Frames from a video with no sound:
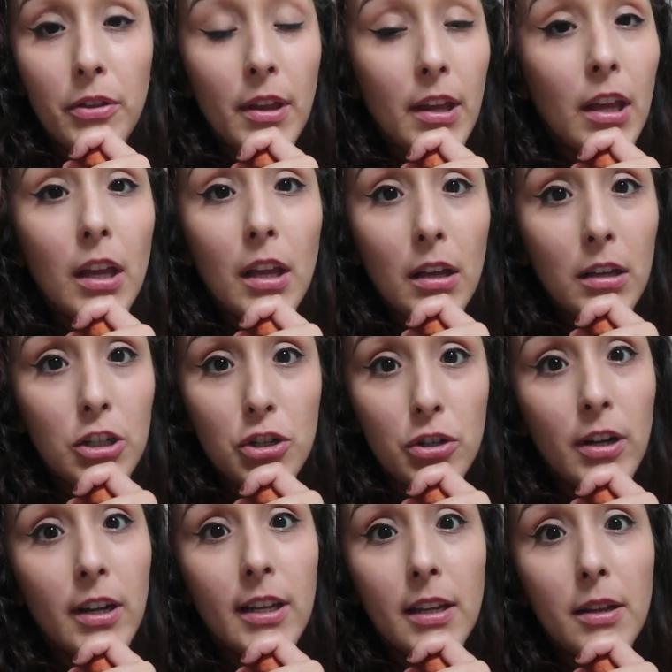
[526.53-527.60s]
Like,
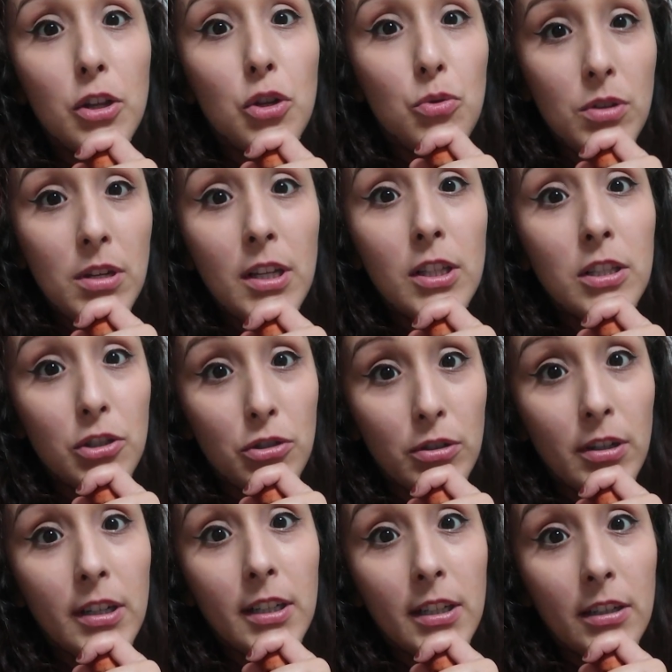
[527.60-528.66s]
try it. You need to
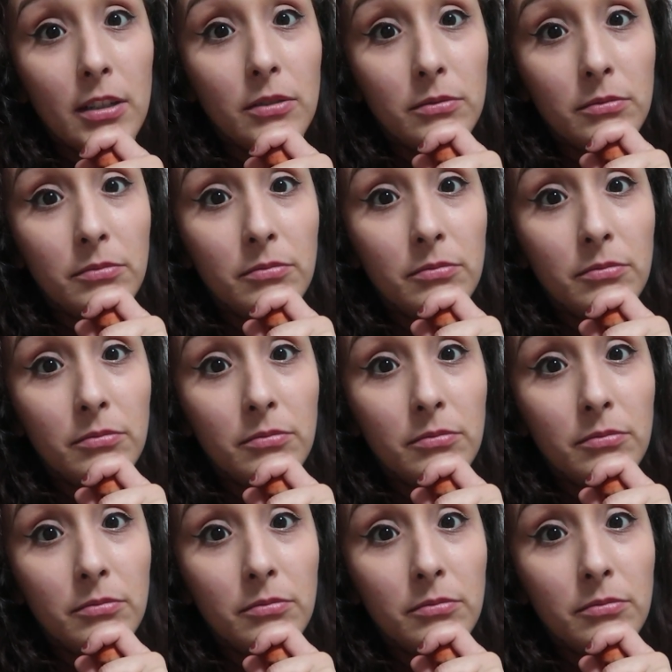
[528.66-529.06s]
try it now.